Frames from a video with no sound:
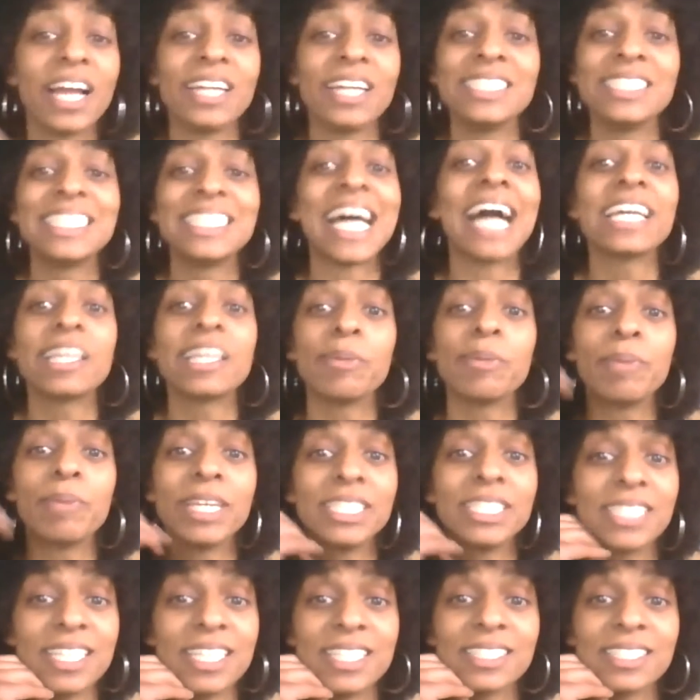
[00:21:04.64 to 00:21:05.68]
uh,
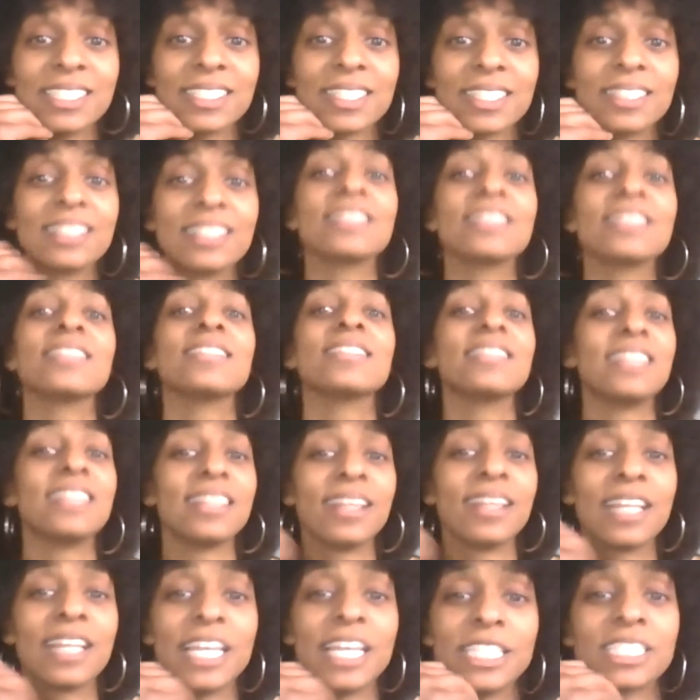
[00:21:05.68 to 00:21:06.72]
document his
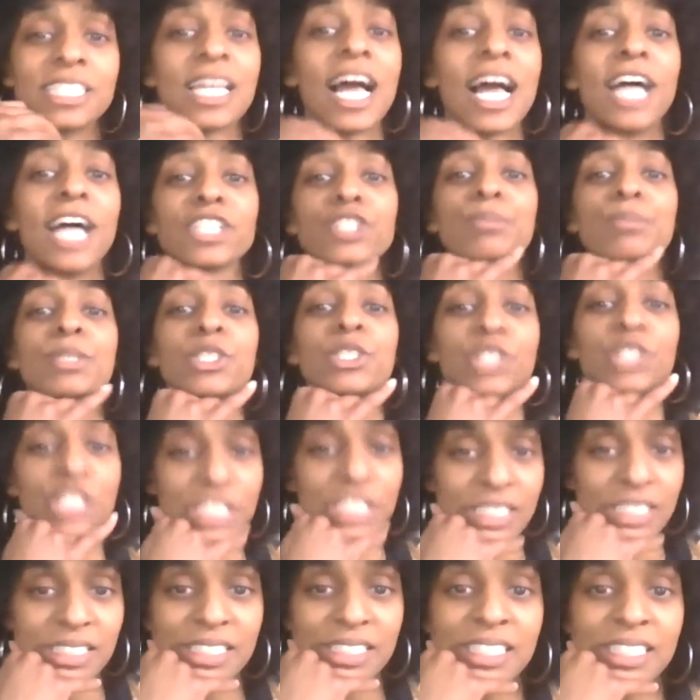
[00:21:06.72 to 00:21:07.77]
his
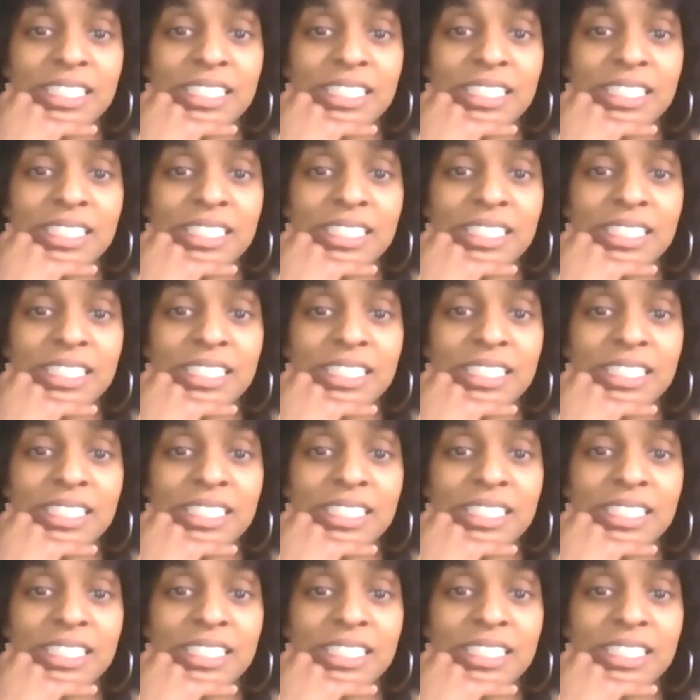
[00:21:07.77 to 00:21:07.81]
contribution